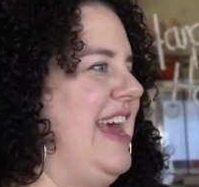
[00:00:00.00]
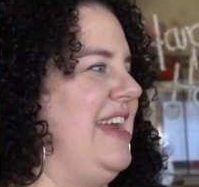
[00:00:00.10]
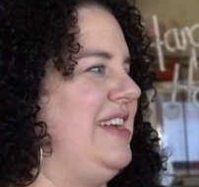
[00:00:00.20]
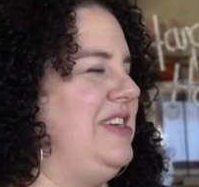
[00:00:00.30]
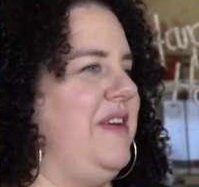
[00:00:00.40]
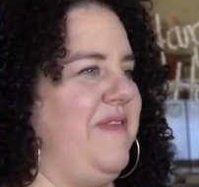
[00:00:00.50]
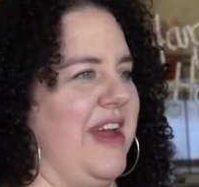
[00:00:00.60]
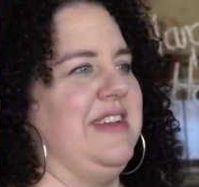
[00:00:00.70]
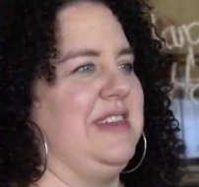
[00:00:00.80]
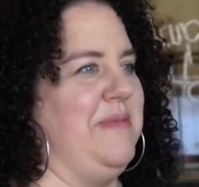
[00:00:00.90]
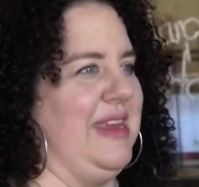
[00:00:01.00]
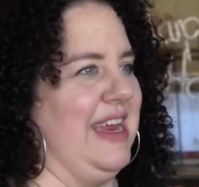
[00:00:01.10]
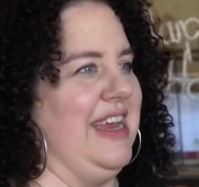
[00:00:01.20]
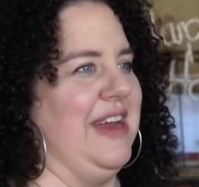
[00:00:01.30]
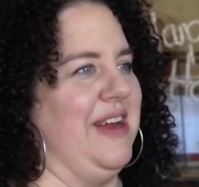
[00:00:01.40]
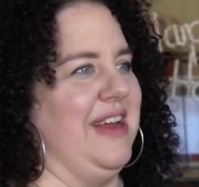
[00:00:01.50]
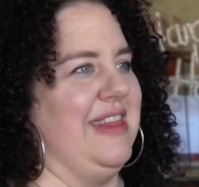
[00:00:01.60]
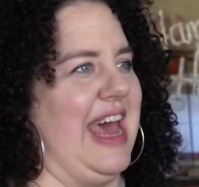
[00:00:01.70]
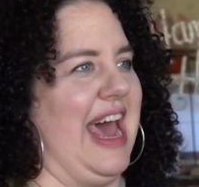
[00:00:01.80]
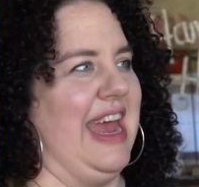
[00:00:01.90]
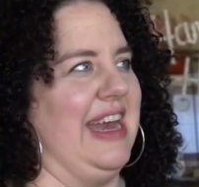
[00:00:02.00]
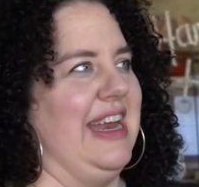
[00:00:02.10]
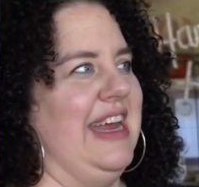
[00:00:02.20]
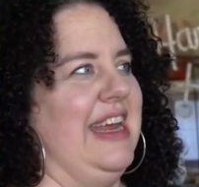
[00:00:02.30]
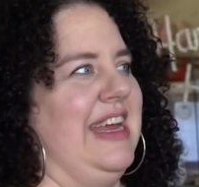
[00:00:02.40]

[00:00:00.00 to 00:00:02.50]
that she found something in here that